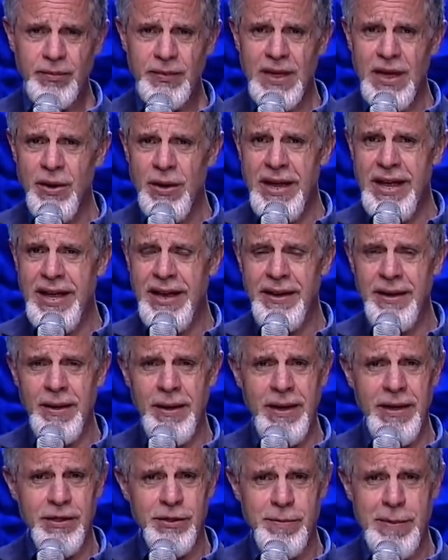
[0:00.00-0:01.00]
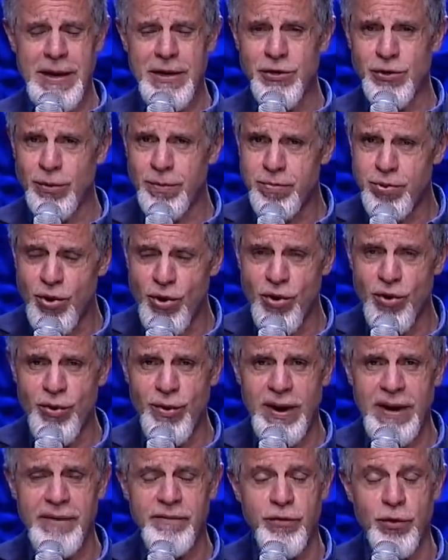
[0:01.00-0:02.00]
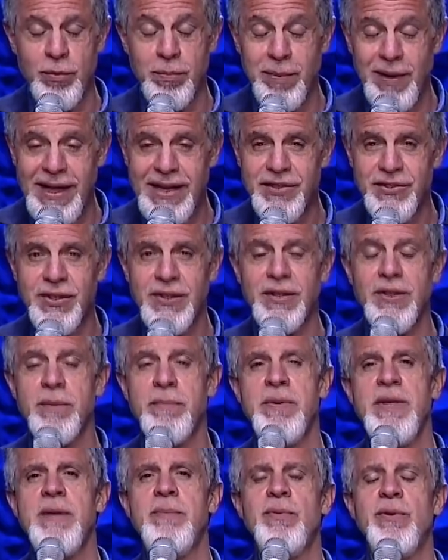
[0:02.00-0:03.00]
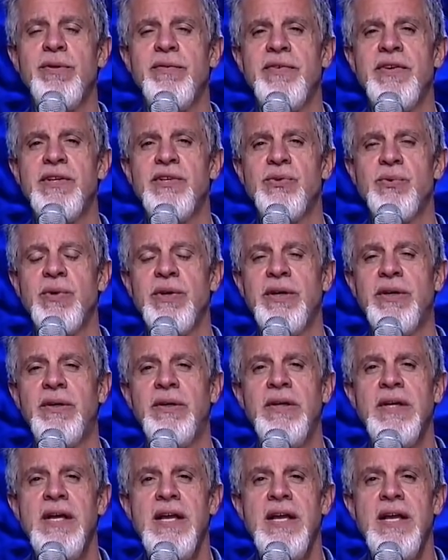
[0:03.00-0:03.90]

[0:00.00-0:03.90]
and a special program for blessing the people of Israel.